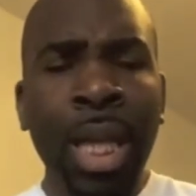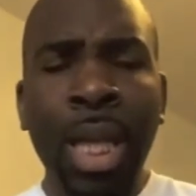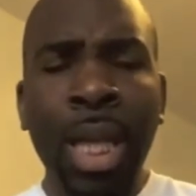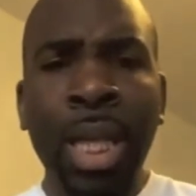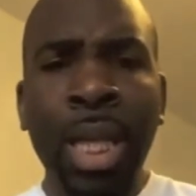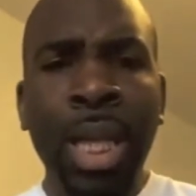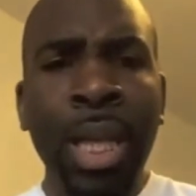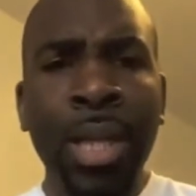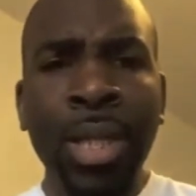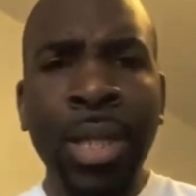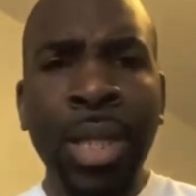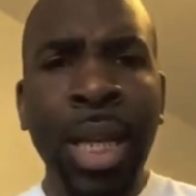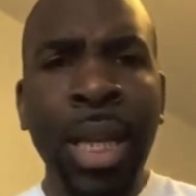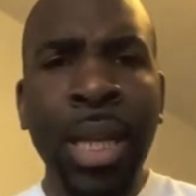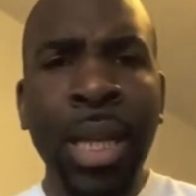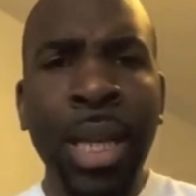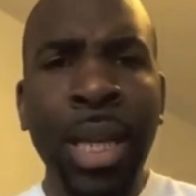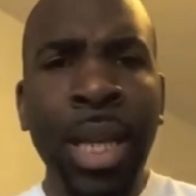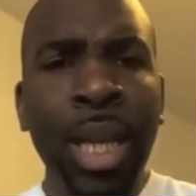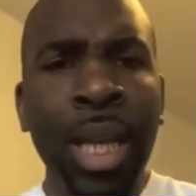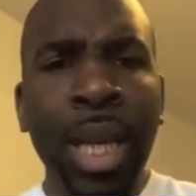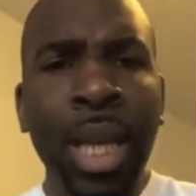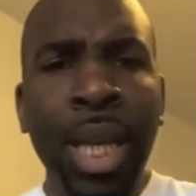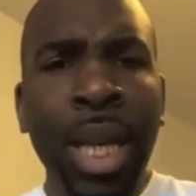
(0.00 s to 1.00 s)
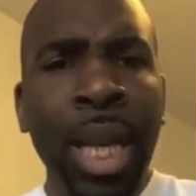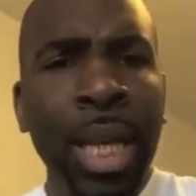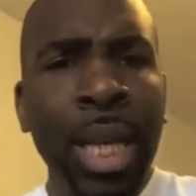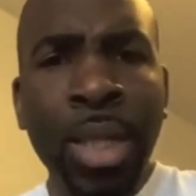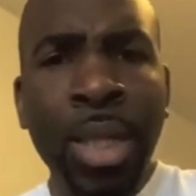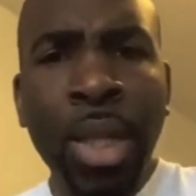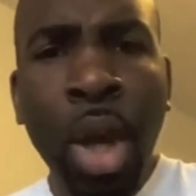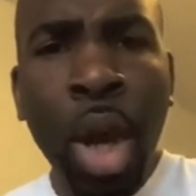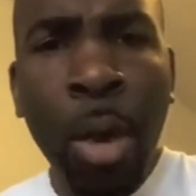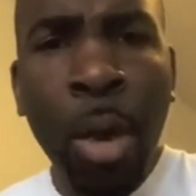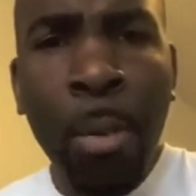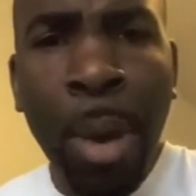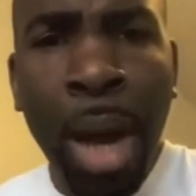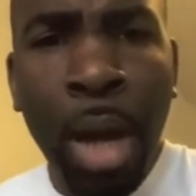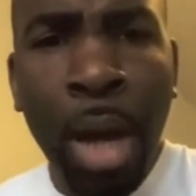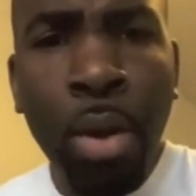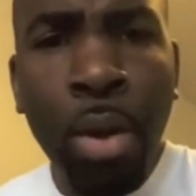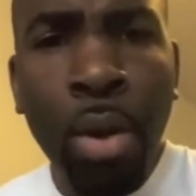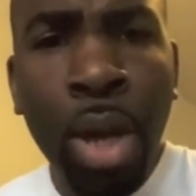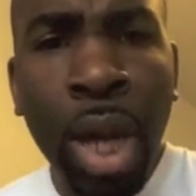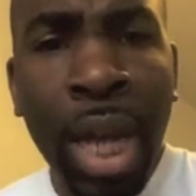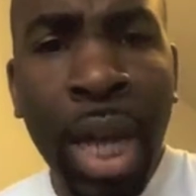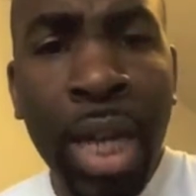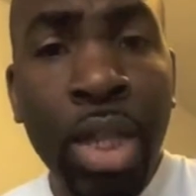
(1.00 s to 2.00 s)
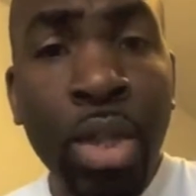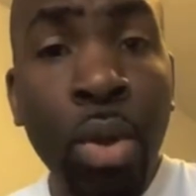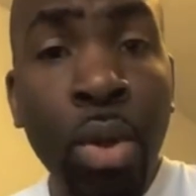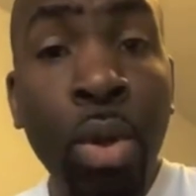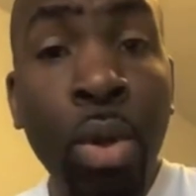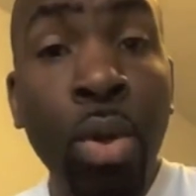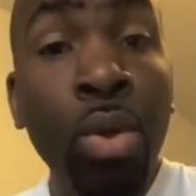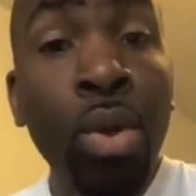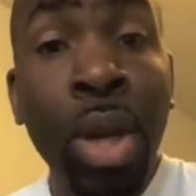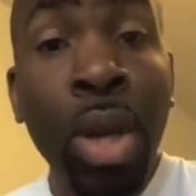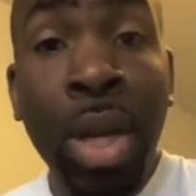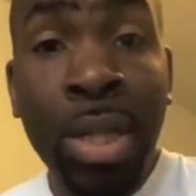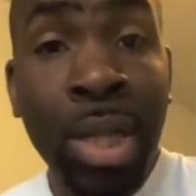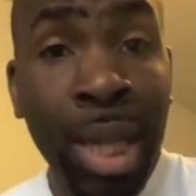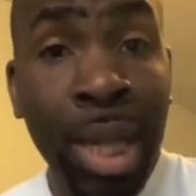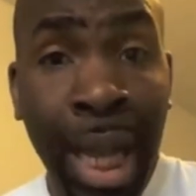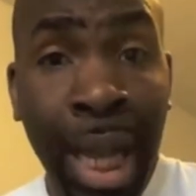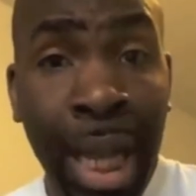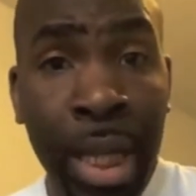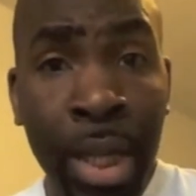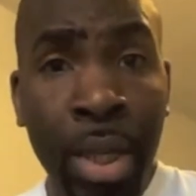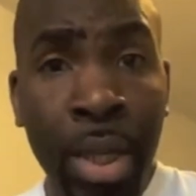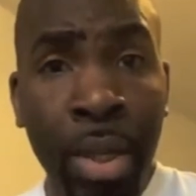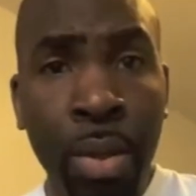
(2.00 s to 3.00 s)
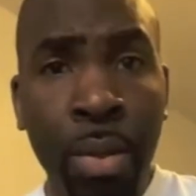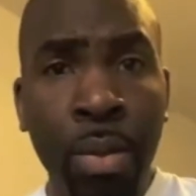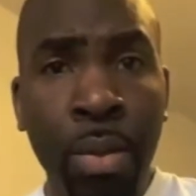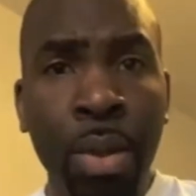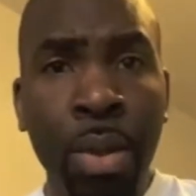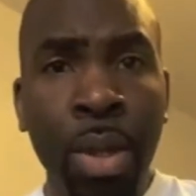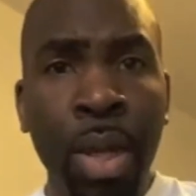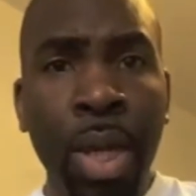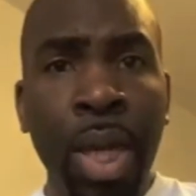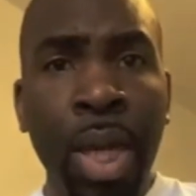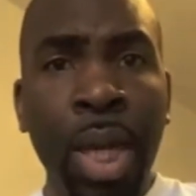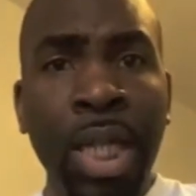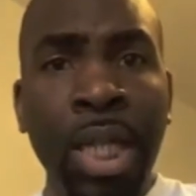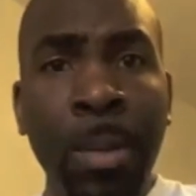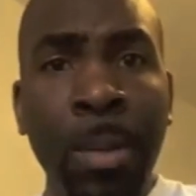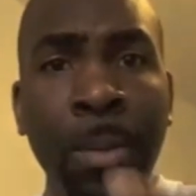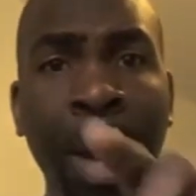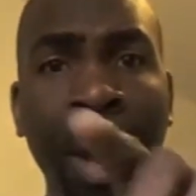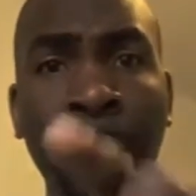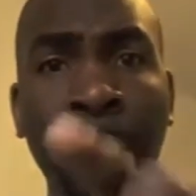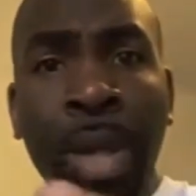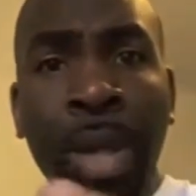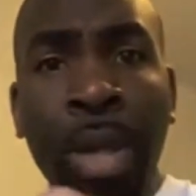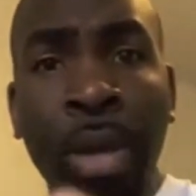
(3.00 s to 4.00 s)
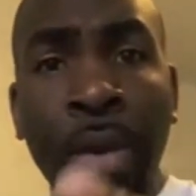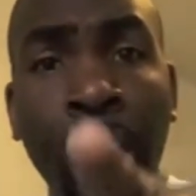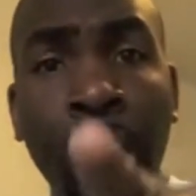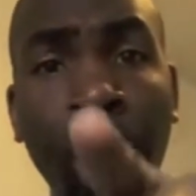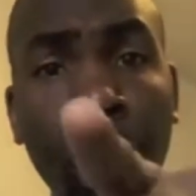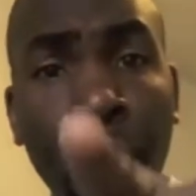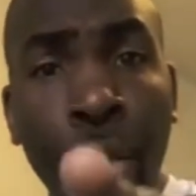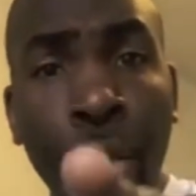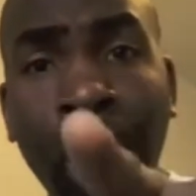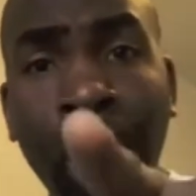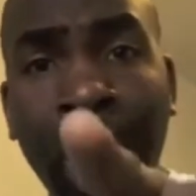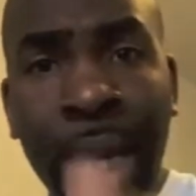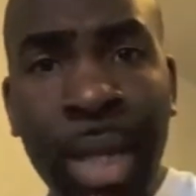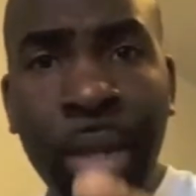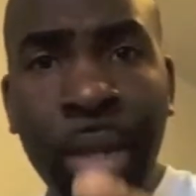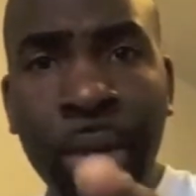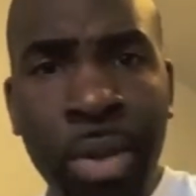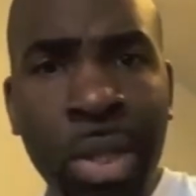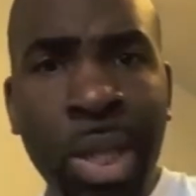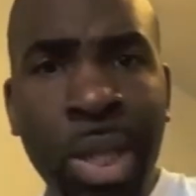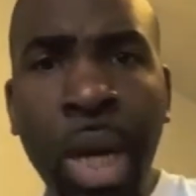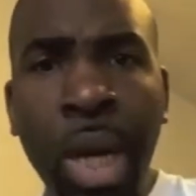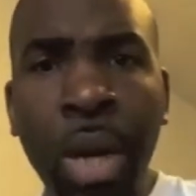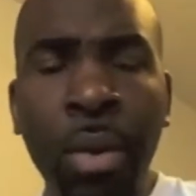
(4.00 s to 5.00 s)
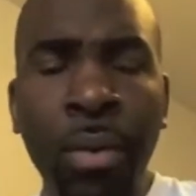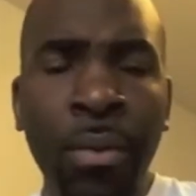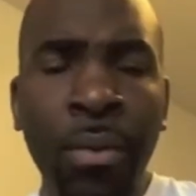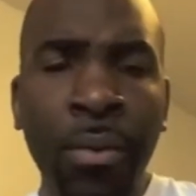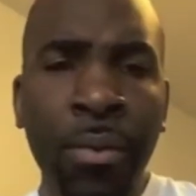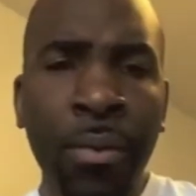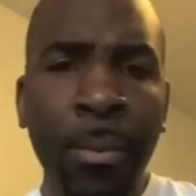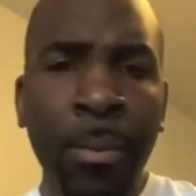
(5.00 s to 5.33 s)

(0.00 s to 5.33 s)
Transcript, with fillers: Listen, it's not about who likes you or who doesn't like you. It's about whether or not you like yourself.